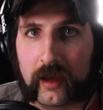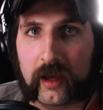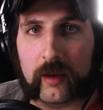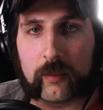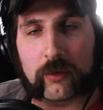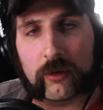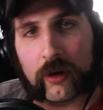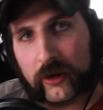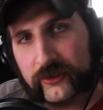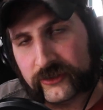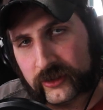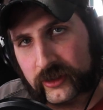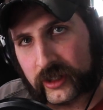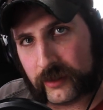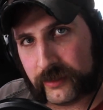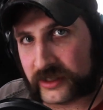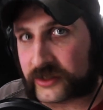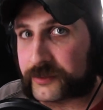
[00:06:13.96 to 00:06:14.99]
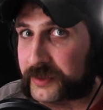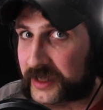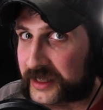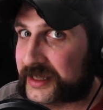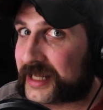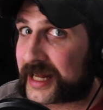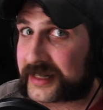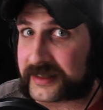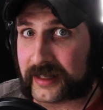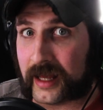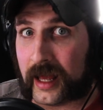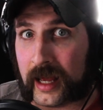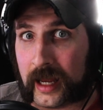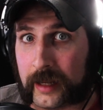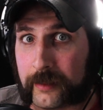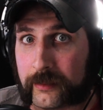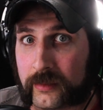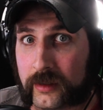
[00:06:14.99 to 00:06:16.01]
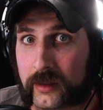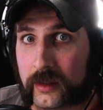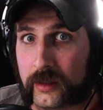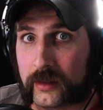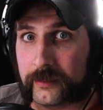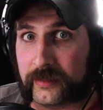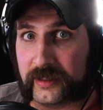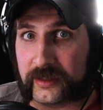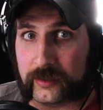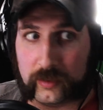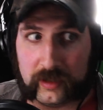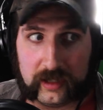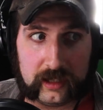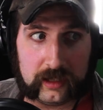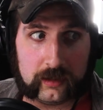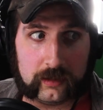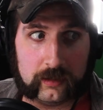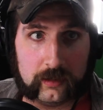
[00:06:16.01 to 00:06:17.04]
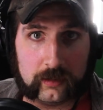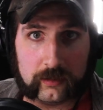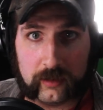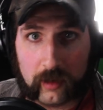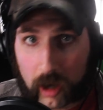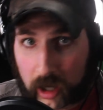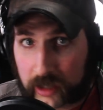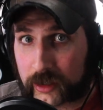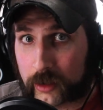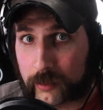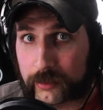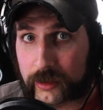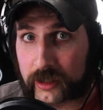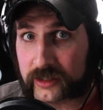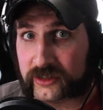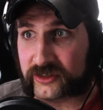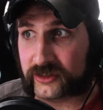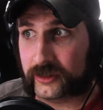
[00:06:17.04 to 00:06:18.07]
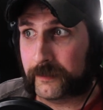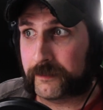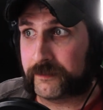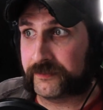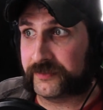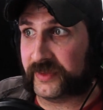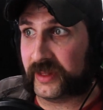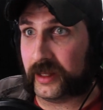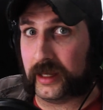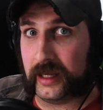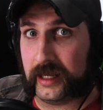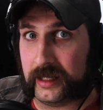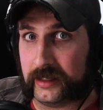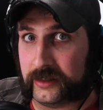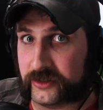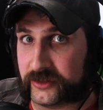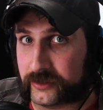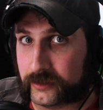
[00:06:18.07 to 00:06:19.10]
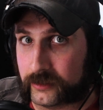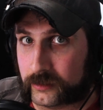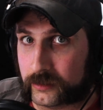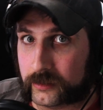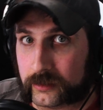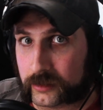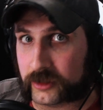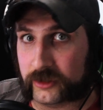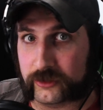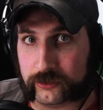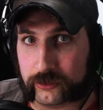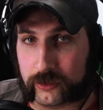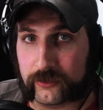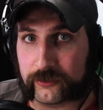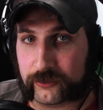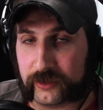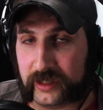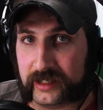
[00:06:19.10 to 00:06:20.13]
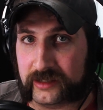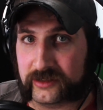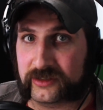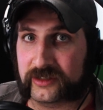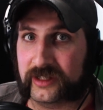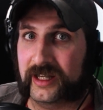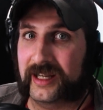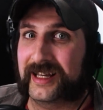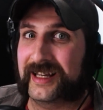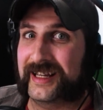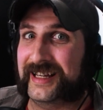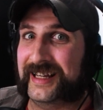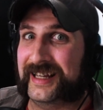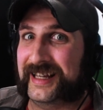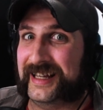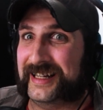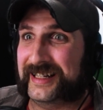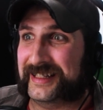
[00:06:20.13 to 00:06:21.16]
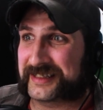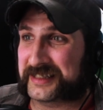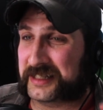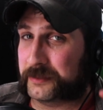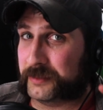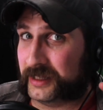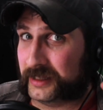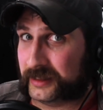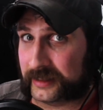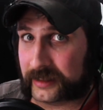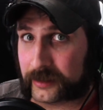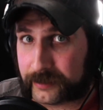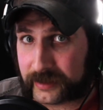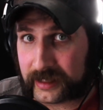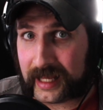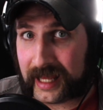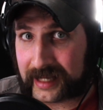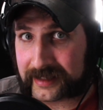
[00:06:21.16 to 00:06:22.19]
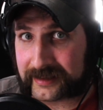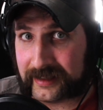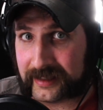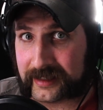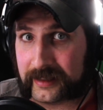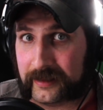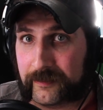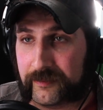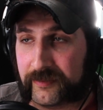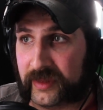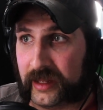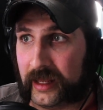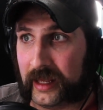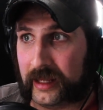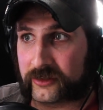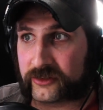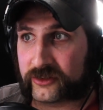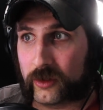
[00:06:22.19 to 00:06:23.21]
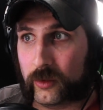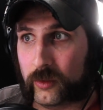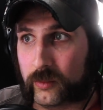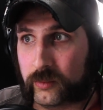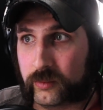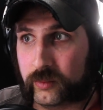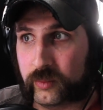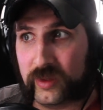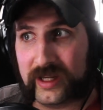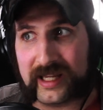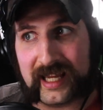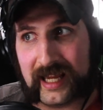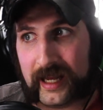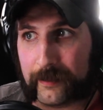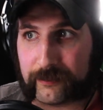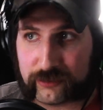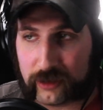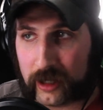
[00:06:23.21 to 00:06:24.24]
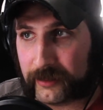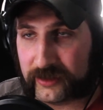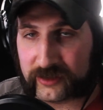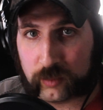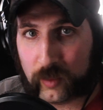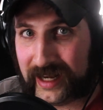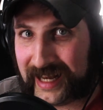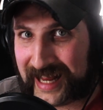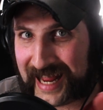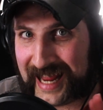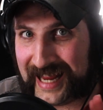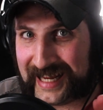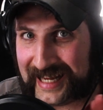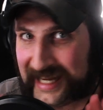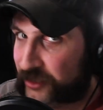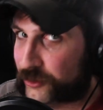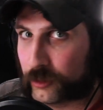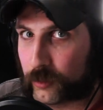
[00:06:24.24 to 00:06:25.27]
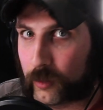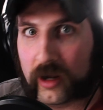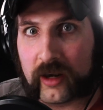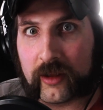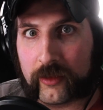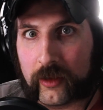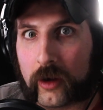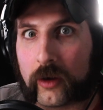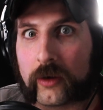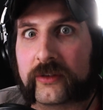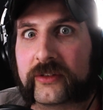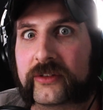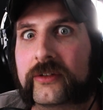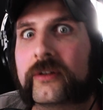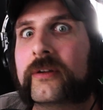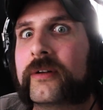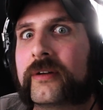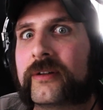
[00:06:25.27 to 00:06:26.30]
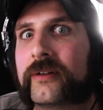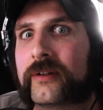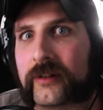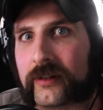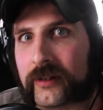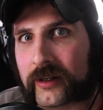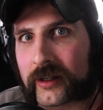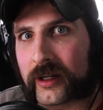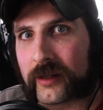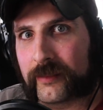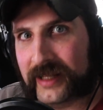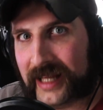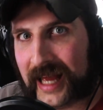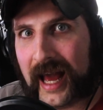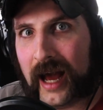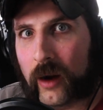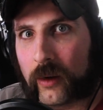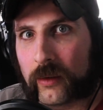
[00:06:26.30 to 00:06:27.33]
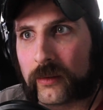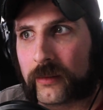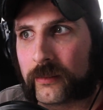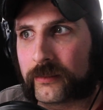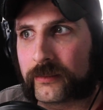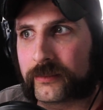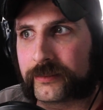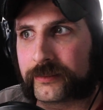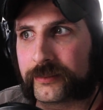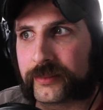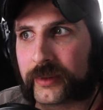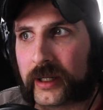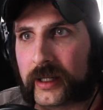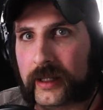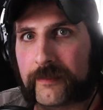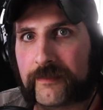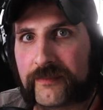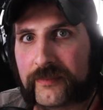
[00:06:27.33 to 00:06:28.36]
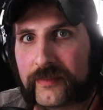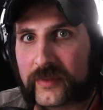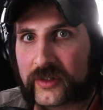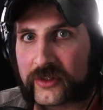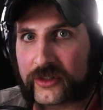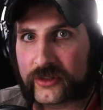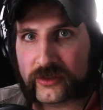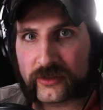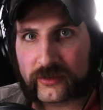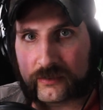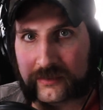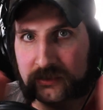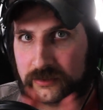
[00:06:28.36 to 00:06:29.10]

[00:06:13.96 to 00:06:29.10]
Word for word: And we're also going to be splitting that time between the audiobooks and Control Freaks. And it's going to be a little bit hectic, and so we can't promise when either one of those are going to be out, but just